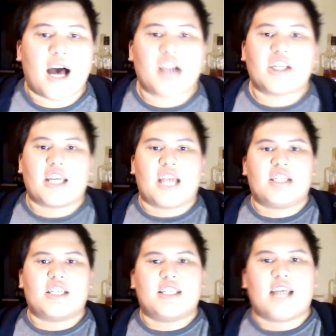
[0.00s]
but
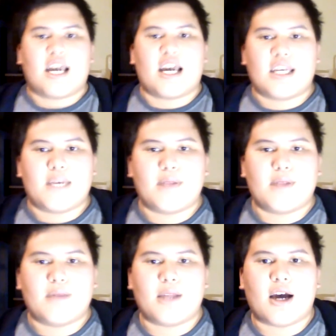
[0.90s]
Aksha catches his eye,
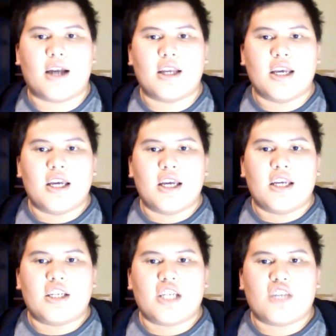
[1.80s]
giving him a nod.
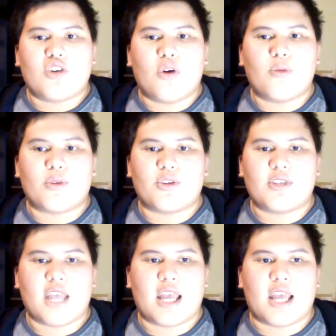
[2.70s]
She had
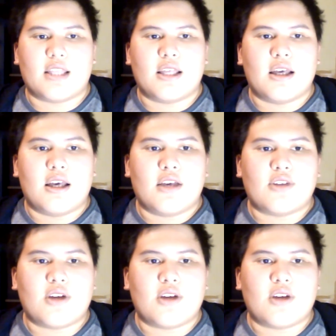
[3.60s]
told him where to stand.